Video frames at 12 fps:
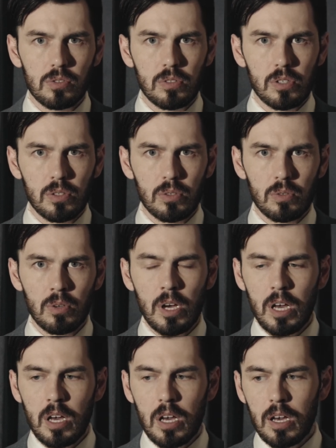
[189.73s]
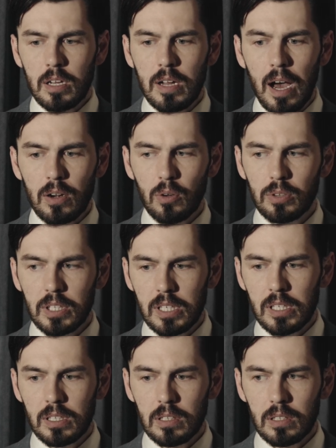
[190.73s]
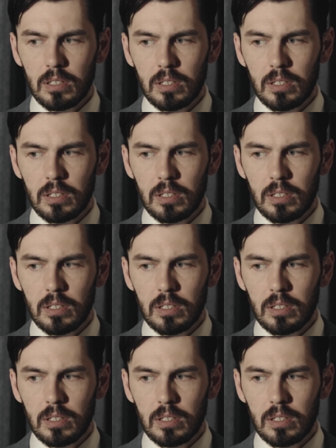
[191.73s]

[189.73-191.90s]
to not only